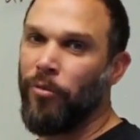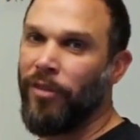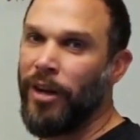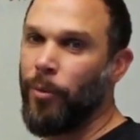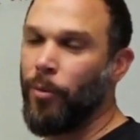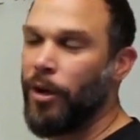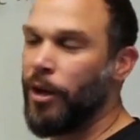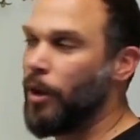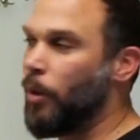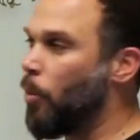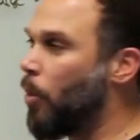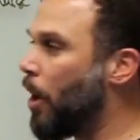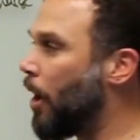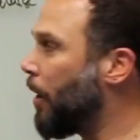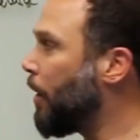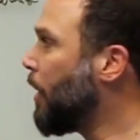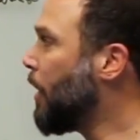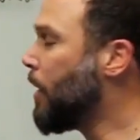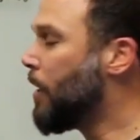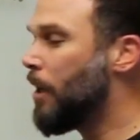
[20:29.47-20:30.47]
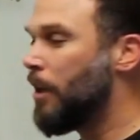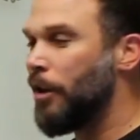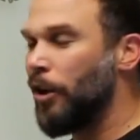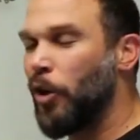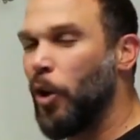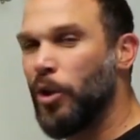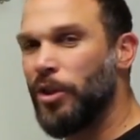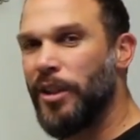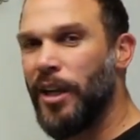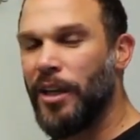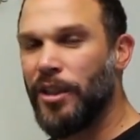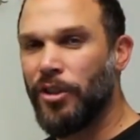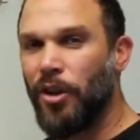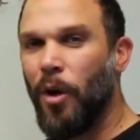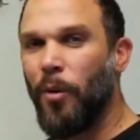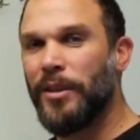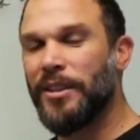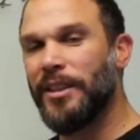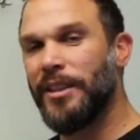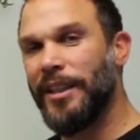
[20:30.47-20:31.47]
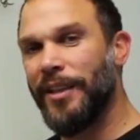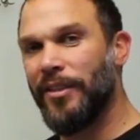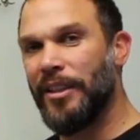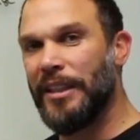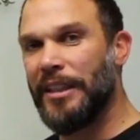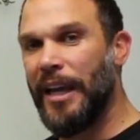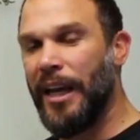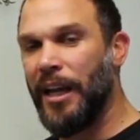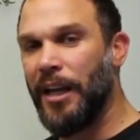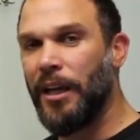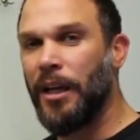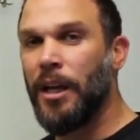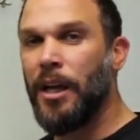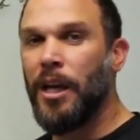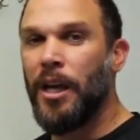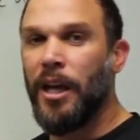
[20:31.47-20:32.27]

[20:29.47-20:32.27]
right where you want. Negotiating is always a give and take